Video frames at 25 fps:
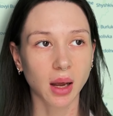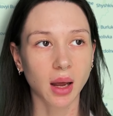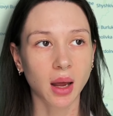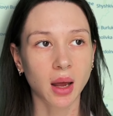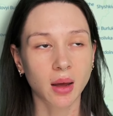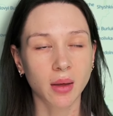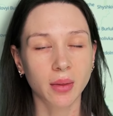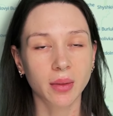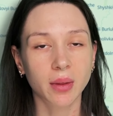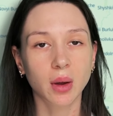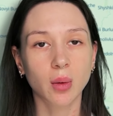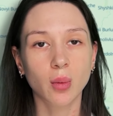
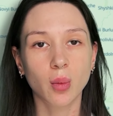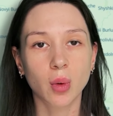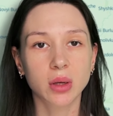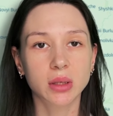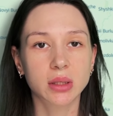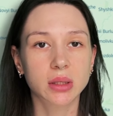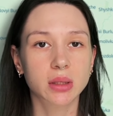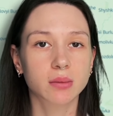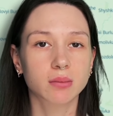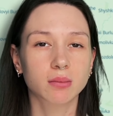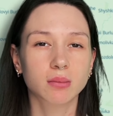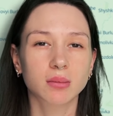and there
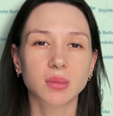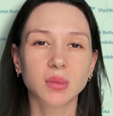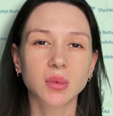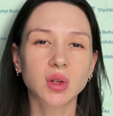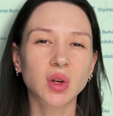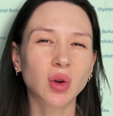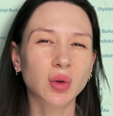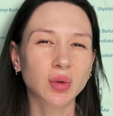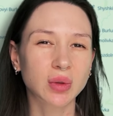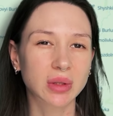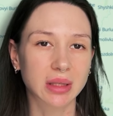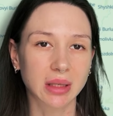was
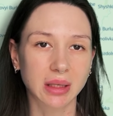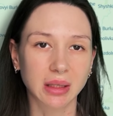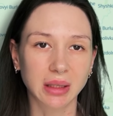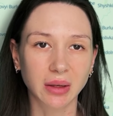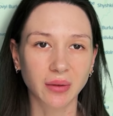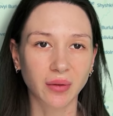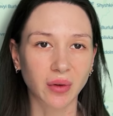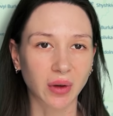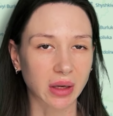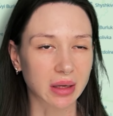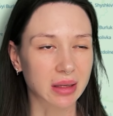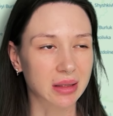no
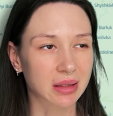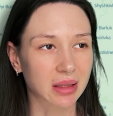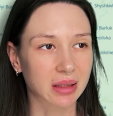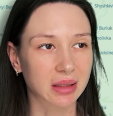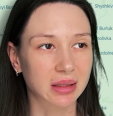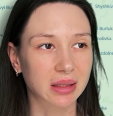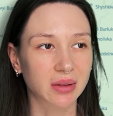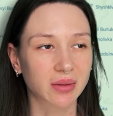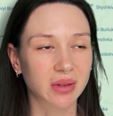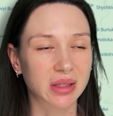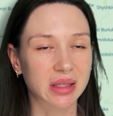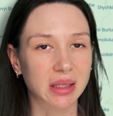significant
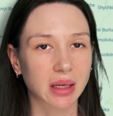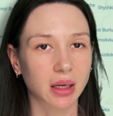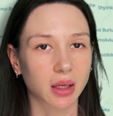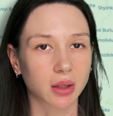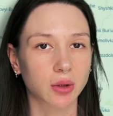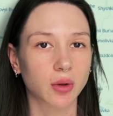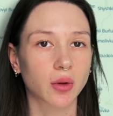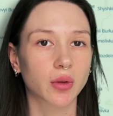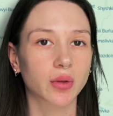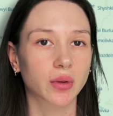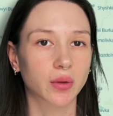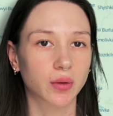activity
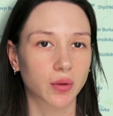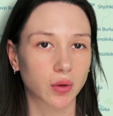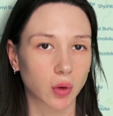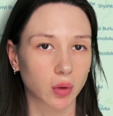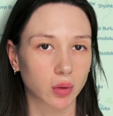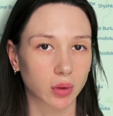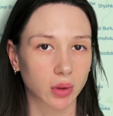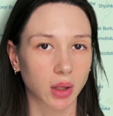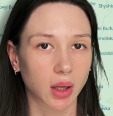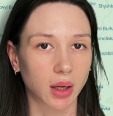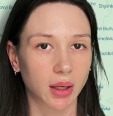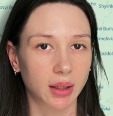along the
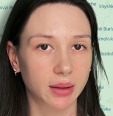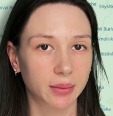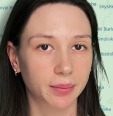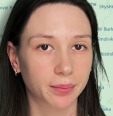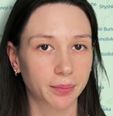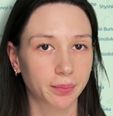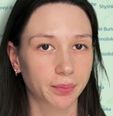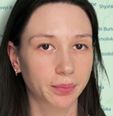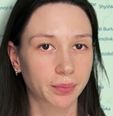front line.